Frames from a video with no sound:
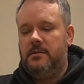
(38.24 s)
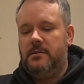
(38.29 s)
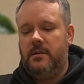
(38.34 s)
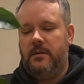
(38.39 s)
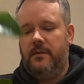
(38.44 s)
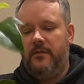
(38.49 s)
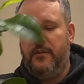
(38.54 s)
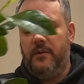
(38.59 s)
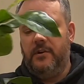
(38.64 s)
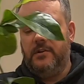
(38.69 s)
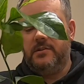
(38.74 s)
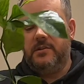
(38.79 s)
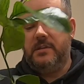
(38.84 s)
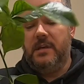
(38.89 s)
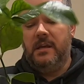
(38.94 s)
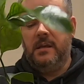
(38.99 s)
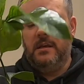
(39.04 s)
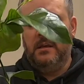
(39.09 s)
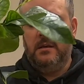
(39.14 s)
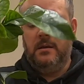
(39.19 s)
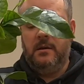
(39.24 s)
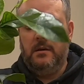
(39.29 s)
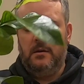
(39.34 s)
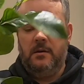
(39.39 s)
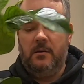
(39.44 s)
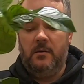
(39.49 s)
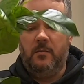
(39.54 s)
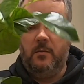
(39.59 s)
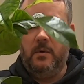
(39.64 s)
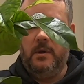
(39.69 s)
So the first thing
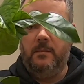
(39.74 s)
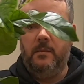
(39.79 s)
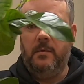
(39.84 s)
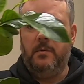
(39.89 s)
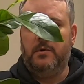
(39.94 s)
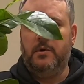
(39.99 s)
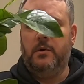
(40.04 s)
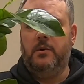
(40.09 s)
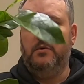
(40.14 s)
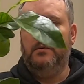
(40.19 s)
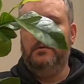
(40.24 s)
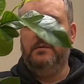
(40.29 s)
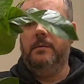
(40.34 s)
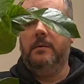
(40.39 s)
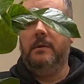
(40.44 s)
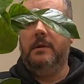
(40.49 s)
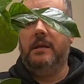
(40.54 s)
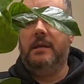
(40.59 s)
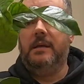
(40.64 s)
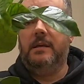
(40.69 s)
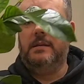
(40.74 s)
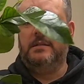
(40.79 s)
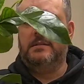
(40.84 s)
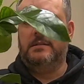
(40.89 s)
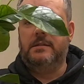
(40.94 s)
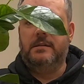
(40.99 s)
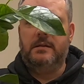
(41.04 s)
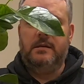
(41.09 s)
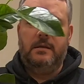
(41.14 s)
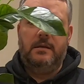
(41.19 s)
we will do
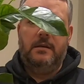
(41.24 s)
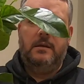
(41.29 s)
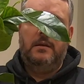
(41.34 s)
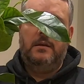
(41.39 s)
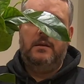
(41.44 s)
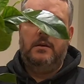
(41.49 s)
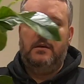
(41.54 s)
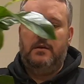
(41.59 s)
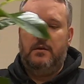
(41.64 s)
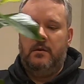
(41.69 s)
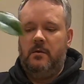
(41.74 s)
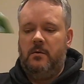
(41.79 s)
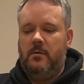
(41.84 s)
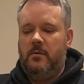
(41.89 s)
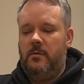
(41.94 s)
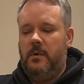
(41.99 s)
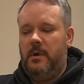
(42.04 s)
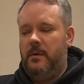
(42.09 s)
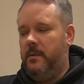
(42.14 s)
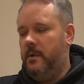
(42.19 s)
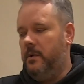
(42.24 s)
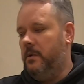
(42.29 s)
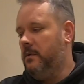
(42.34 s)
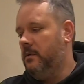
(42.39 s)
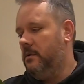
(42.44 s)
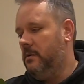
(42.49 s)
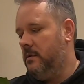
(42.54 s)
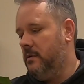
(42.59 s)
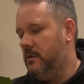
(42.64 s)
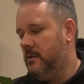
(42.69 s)
is we
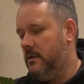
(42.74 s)
will